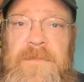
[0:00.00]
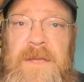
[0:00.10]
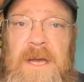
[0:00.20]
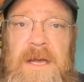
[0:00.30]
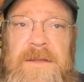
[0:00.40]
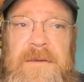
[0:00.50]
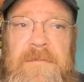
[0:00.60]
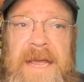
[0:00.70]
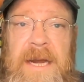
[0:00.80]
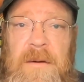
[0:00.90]
the
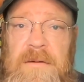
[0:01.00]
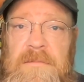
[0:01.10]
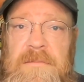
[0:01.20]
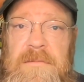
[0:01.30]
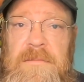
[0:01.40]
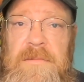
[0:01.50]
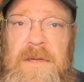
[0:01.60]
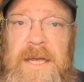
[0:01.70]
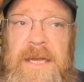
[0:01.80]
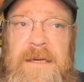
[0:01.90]
mayor
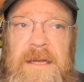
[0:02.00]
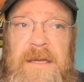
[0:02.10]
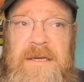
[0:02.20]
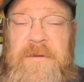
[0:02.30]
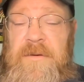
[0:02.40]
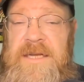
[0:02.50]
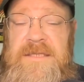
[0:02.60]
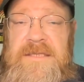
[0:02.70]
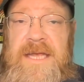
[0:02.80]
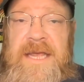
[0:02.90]
and Democrats
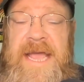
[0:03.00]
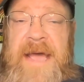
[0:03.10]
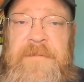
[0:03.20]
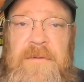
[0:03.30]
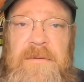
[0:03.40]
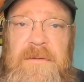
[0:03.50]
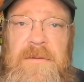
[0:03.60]
of the state capitol